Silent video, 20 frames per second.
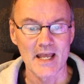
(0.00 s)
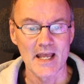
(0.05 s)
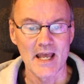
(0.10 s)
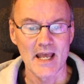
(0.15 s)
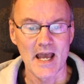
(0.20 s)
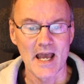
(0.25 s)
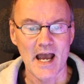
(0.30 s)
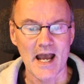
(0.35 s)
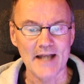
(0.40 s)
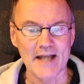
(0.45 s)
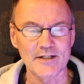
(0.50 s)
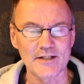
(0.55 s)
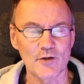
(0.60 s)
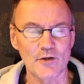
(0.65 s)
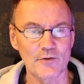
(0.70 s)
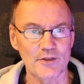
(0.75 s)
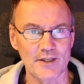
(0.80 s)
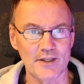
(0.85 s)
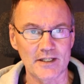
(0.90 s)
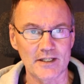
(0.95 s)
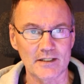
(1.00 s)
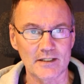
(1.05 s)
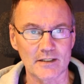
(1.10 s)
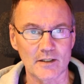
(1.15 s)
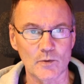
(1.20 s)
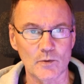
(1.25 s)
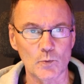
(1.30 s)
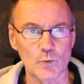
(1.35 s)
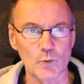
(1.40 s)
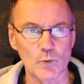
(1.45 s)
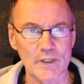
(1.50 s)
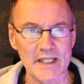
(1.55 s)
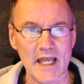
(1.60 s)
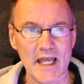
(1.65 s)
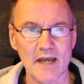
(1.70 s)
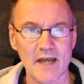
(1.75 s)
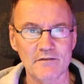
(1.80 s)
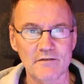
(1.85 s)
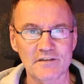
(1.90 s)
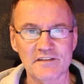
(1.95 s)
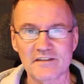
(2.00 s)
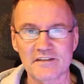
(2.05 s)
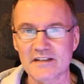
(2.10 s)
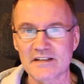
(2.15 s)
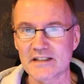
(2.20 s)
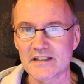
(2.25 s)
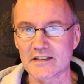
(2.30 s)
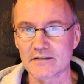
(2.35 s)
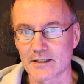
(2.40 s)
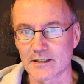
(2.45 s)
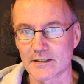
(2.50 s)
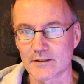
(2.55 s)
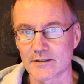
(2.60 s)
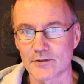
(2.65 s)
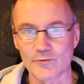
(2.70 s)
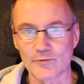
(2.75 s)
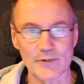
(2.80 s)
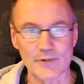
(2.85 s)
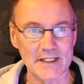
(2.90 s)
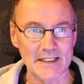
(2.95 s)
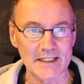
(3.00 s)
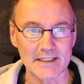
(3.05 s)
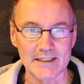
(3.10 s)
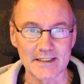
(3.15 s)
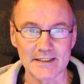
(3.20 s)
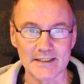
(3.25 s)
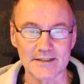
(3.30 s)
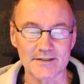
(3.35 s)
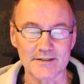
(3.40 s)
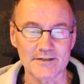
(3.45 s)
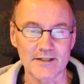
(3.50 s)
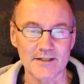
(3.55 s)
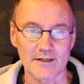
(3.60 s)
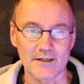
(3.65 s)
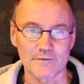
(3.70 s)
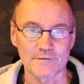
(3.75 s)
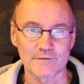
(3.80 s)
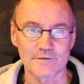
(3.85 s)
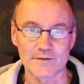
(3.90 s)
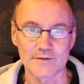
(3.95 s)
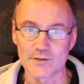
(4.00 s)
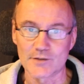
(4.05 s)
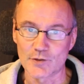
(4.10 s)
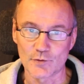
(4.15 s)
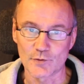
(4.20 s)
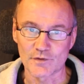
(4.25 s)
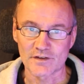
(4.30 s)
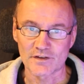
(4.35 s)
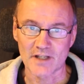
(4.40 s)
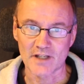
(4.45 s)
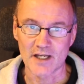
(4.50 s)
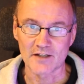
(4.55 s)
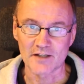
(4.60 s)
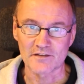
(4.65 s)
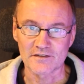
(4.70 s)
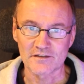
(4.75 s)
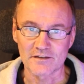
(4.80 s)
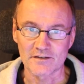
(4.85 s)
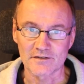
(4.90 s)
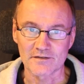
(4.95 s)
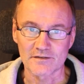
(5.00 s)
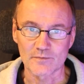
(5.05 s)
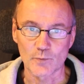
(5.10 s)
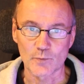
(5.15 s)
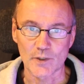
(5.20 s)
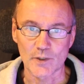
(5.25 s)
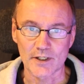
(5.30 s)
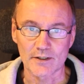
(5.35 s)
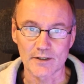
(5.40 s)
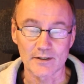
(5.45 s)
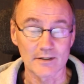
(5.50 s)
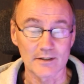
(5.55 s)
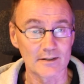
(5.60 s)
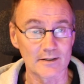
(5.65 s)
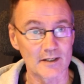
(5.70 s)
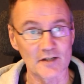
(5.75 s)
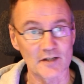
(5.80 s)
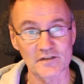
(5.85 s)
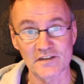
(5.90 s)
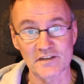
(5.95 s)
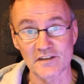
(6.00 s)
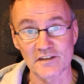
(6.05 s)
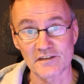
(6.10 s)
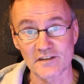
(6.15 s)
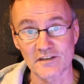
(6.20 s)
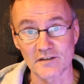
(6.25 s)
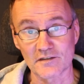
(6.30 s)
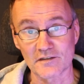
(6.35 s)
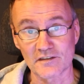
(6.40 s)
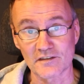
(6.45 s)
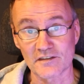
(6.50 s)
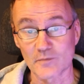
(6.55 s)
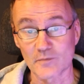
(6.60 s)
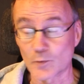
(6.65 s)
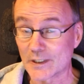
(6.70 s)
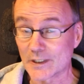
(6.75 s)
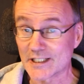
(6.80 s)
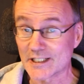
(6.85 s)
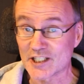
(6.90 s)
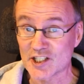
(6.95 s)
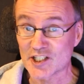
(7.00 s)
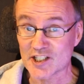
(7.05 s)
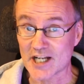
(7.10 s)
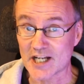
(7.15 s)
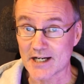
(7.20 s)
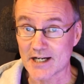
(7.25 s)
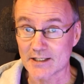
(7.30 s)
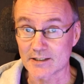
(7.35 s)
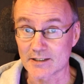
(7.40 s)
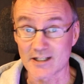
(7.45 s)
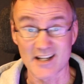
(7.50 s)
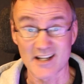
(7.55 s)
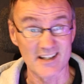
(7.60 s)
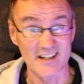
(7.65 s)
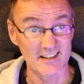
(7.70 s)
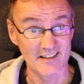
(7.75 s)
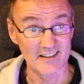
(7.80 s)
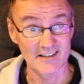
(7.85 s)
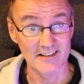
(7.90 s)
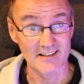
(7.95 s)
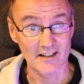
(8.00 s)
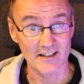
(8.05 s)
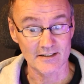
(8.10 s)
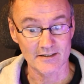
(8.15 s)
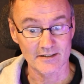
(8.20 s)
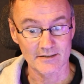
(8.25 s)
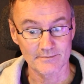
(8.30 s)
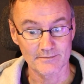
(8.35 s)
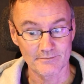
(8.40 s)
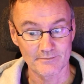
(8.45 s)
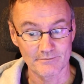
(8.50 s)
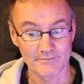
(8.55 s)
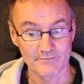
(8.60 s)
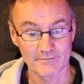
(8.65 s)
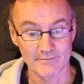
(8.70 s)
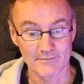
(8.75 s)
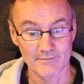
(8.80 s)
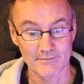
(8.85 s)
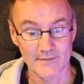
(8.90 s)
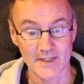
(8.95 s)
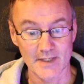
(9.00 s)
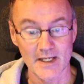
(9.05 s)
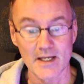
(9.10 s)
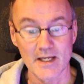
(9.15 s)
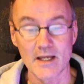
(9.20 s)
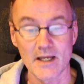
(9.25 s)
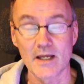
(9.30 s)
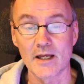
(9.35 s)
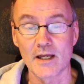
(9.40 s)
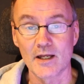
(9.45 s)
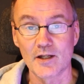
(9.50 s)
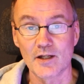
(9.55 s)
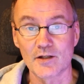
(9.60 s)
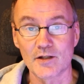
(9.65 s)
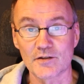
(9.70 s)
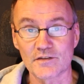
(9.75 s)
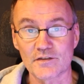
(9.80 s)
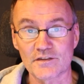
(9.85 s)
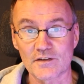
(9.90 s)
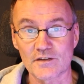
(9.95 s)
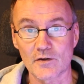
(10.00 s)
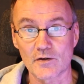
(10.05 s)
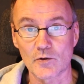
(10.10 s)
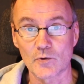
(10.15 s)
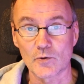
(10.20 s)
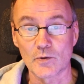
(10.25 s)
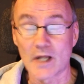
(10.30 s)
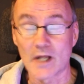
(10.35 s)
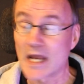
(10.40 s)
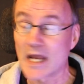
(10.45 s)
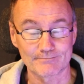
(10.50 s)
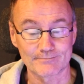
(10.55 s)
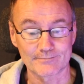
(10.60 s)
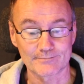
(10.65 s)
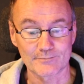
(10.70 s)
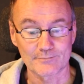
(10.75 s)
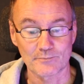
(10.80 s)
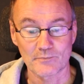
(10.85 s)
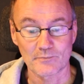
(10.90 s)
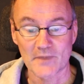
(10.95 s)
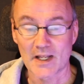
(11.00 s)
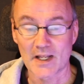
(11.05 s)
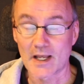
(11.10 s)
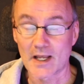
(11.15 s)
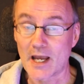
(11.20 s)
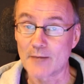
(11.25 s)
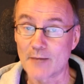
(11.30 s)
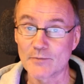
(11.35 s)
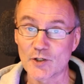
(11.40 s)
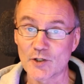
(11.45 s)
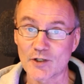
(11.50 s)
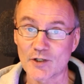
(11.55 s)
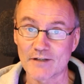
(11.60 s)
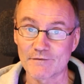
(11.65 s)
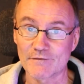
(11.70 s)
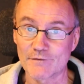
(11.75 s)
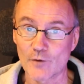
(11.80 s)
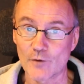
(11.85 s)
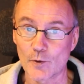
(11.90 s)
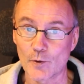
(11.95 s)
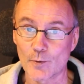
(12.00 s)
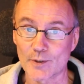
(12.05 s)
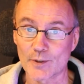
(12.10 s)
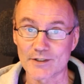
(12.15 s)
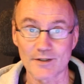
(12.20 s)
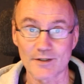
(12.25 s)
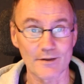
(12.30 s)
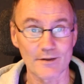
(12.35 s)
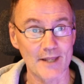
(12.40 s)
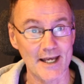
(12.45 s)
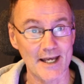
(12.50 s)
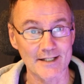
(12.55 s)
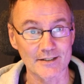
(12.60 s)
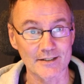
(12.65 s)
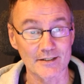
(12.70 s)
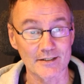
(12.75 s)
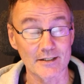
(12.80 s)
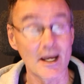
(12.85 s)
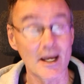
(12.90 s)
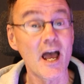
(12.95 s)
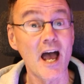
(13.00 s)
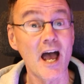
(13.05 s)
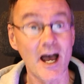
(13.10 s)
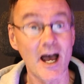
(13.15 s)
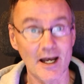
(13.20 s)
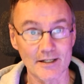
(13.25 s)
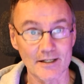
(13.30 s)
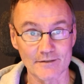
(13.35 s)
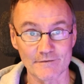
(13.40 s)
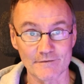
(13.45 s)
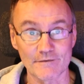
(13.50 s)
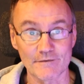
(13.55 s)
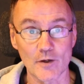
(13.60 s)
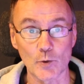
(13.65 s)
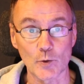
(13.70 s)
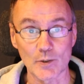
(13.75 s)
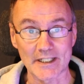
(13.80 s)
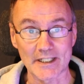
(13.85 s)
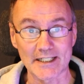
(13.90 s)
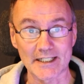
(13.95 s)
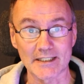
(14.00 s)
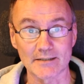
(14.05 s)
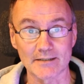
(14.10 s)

I don't think we have seen the really tough use cases where assistants will shine yet. So I'm looking forward to that unfolding.